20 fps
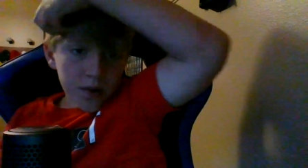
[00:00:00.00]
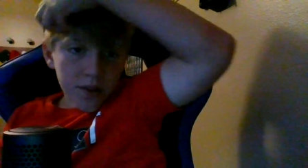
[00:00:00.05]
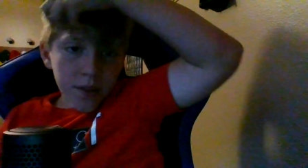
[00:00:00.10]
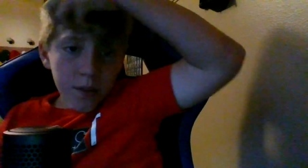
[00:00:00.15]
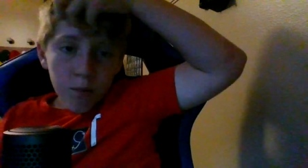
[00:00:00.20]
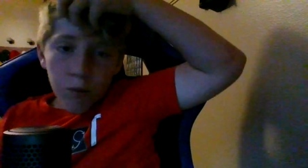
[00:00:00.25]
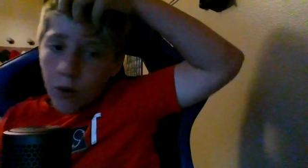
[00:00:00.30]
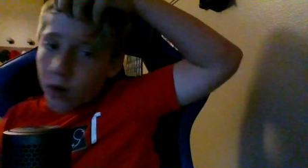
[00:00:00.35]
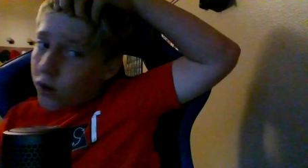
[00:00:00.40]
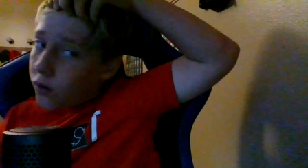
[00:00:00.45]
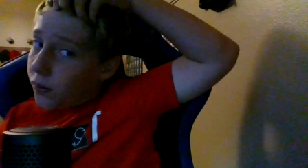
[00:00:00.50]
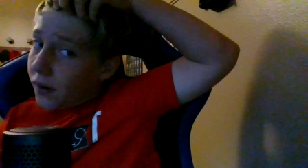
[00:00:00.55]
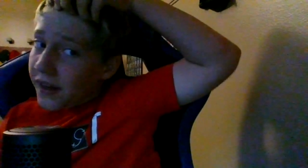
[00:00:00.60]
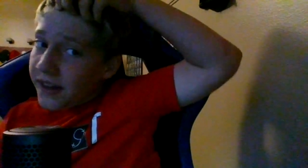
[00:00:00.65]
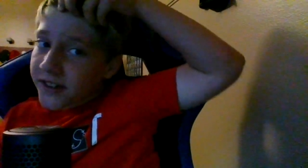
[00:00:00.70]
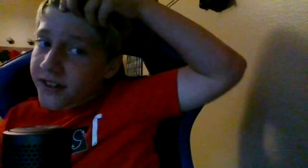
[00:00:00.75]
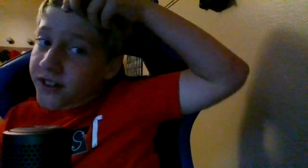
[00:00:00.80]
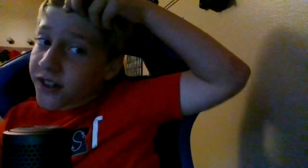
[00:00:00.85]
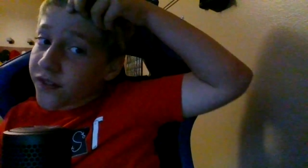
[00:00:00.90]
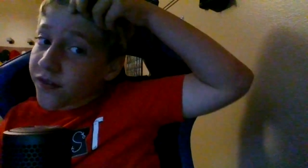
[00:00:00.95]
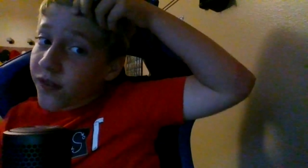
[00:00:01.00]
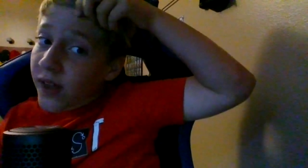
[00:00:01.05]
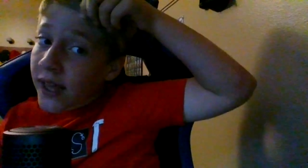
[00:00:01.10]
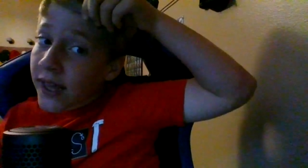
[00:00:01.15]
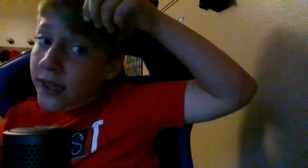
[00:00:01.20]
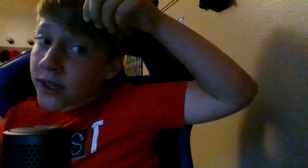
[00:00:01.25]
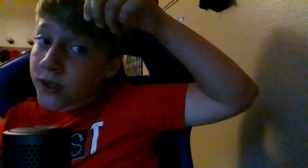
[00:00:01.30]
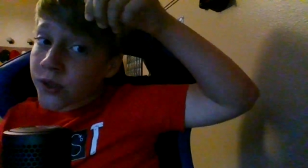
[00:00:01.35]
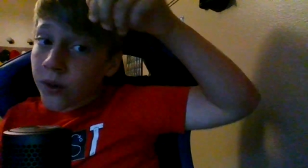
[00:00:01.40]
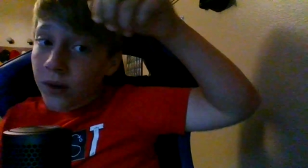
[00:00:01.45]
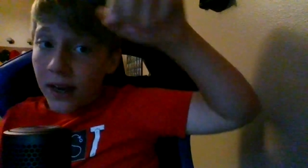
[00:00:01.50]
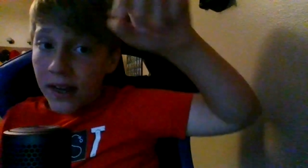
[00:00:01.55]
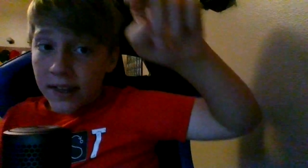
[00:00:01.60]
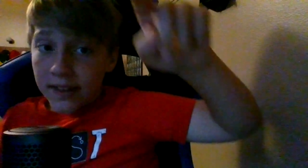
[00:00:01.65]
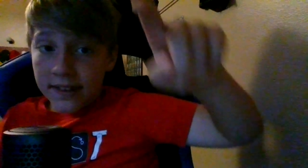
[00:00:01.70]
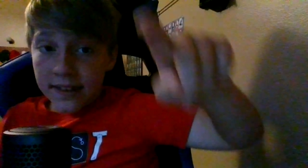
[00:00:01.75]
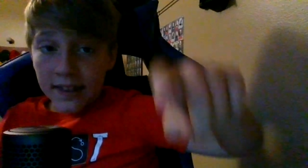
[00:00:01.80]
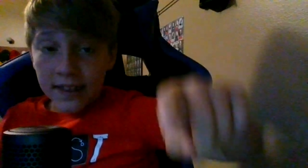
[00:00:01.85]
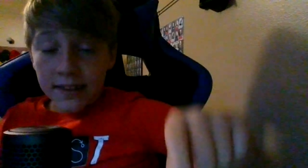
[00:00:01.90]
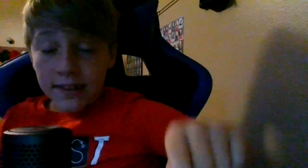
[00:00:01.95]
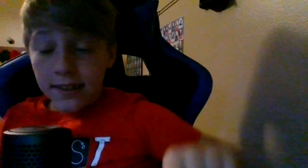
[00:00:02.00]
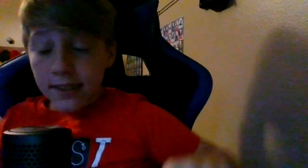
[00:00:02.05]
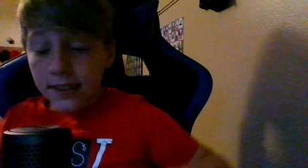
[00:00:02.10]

of the more crazier things you guys can